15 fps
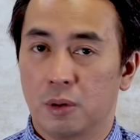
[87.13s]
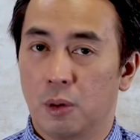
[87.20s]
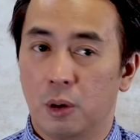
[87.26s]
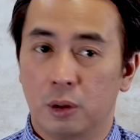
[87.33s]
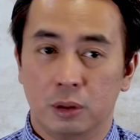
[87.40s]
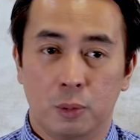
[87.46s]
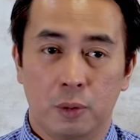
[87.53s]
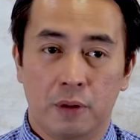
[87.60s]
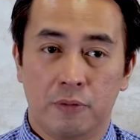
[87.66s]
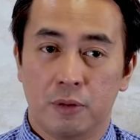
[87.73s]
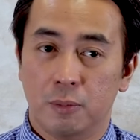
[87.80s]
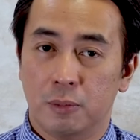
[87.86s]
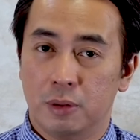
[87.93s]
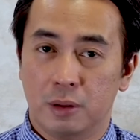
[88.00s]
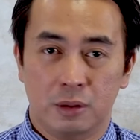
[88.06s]
all the way
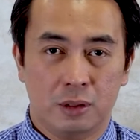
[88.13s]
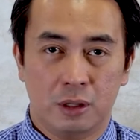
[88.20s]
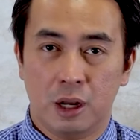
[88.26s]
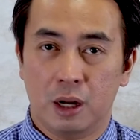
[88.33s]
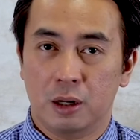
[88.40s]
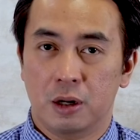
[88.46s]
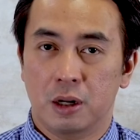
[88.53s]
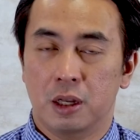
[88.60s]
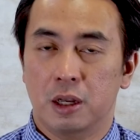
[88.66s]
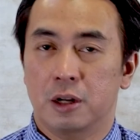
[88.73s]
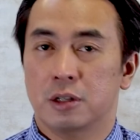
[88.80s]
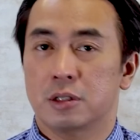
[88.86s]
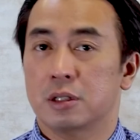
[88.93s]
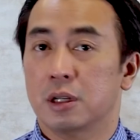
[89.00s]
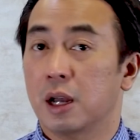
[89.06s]
from younger
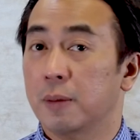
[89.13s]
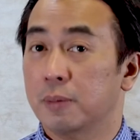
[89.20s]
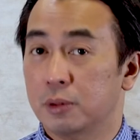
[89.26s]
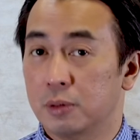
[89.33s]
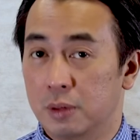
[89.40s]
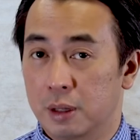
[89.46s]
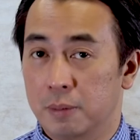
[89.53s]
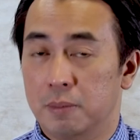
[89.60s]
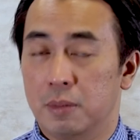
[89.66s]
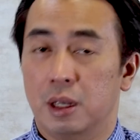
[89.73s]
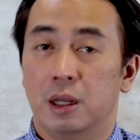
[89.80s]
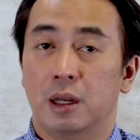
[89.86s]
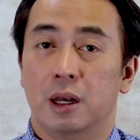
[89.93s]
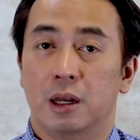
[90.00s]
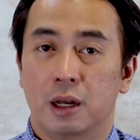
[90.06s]
years up to them
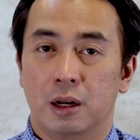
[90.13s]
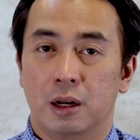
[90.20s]
being